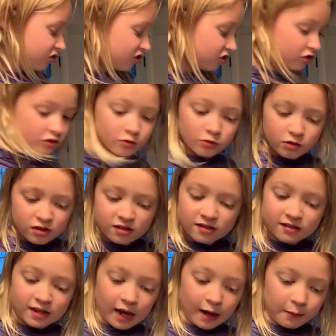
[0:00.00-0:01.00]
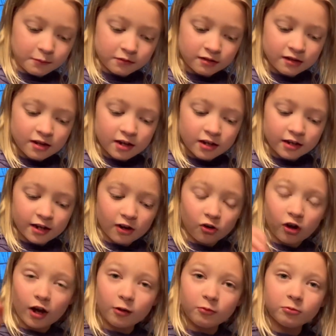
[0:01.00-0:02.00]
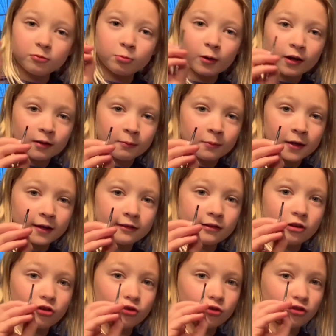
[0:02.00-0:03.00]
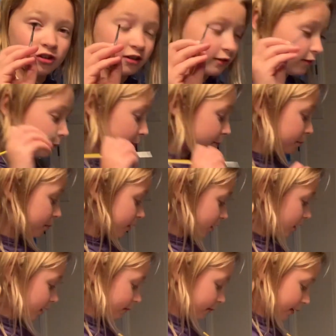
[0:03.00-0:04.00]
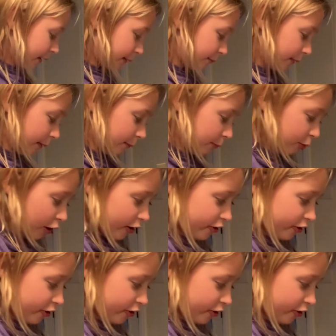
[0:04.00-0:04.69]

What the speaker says: to do the stems. Now I would recommend using a bitty baby brush.